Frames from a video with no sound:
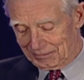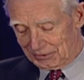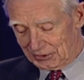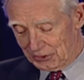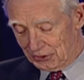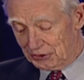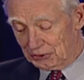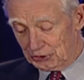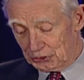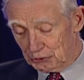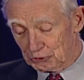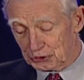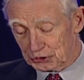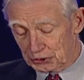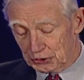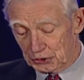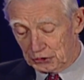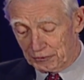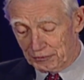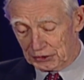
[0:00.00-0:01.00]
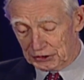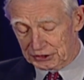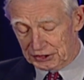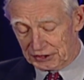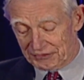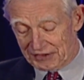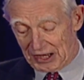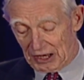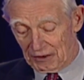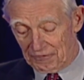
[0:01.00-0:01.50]
University
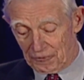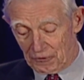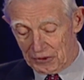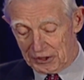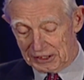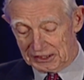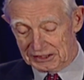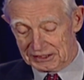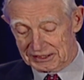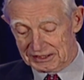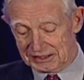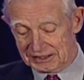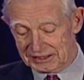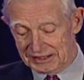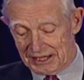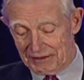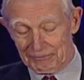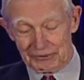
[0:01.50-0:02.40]
of California in San